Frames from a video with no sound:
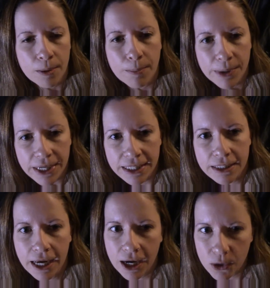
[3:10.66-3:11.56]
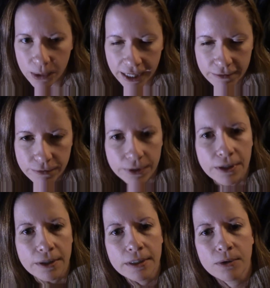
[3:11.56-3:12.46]
But
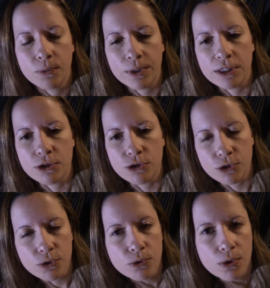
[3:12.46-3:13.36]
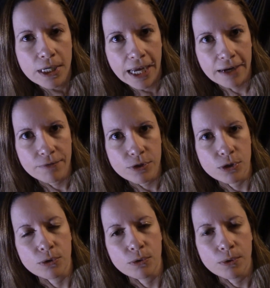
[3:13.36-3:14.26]
however, we do have
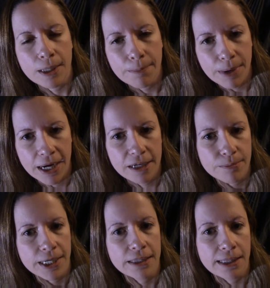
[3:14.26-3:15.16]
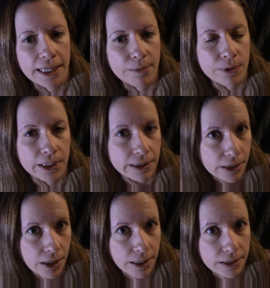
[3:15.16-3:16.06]
to abide by the labeling
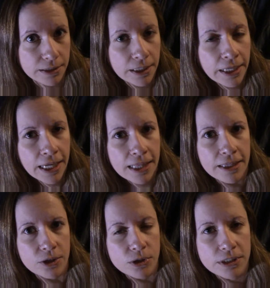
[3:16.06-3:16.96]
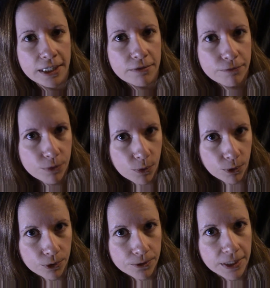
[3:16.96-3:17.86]
laws that are set
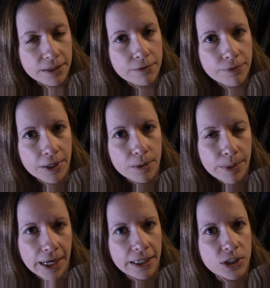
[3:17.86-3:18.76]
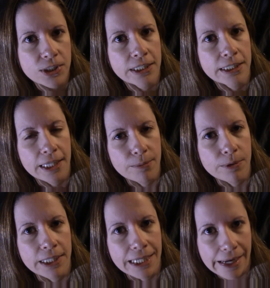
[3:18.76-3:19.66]
forth in the Fair Packaging and
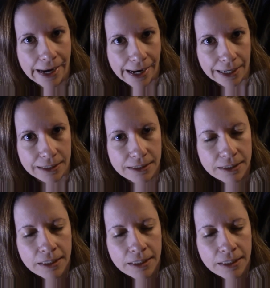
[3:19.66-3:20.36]
Labeling Act.